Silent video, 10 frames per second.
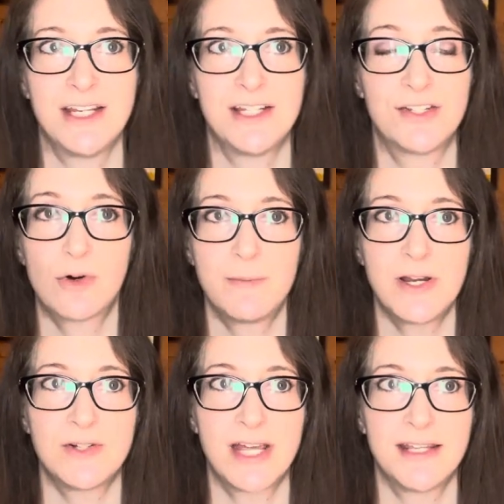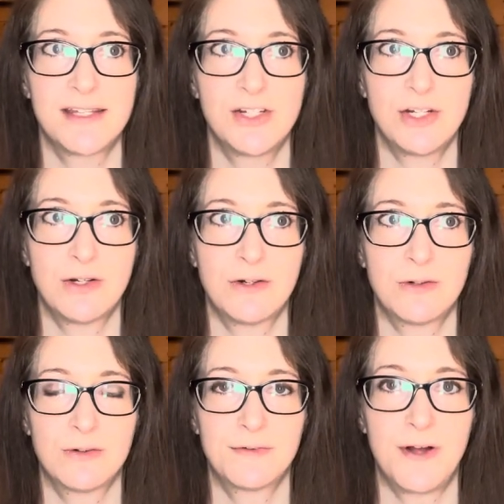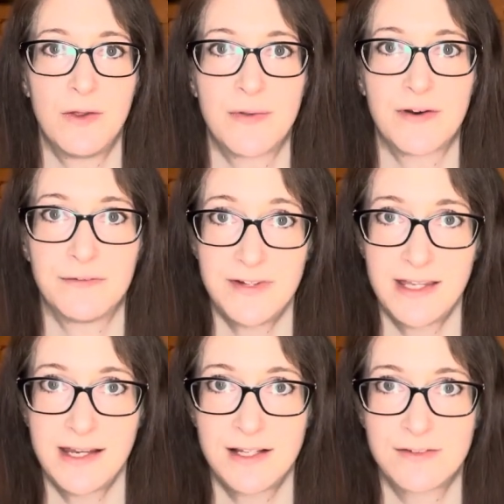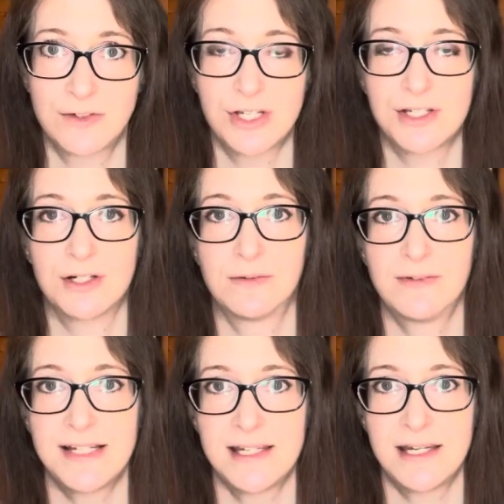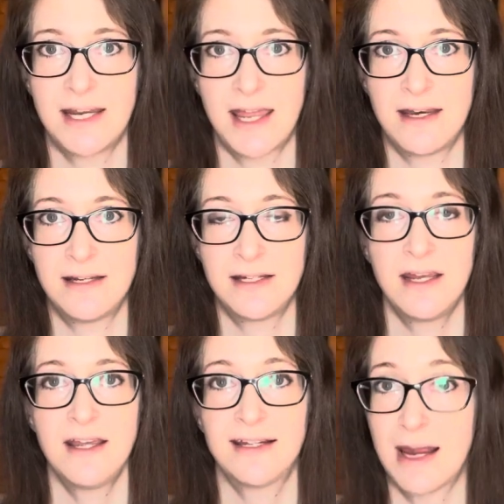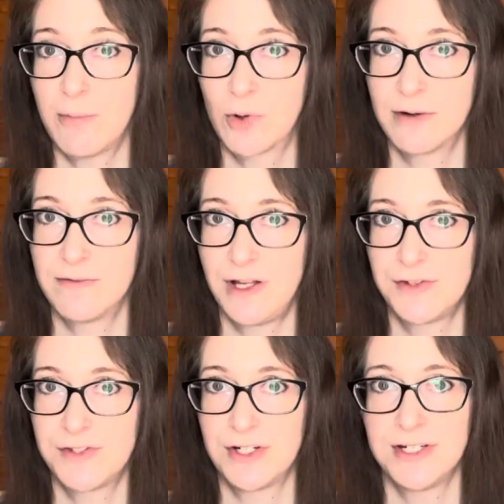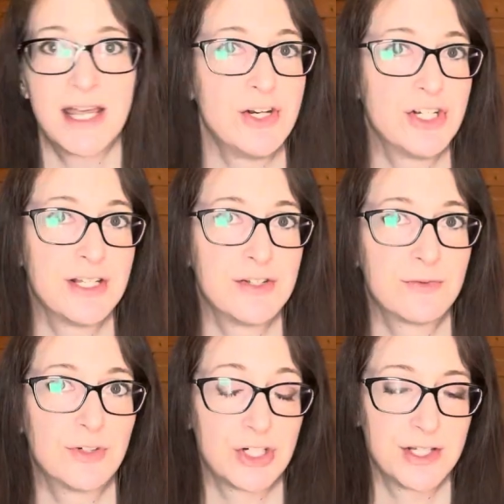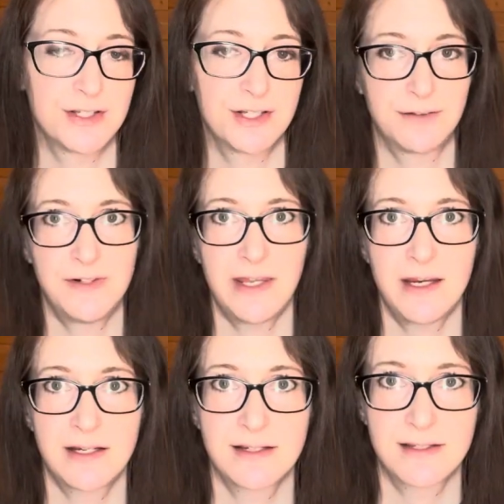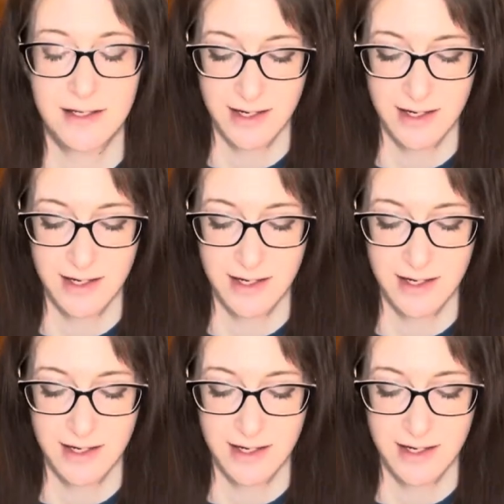Scorpio tends to follow their feelings versus their reason, and Capricorn follows their intentions versus their feelings.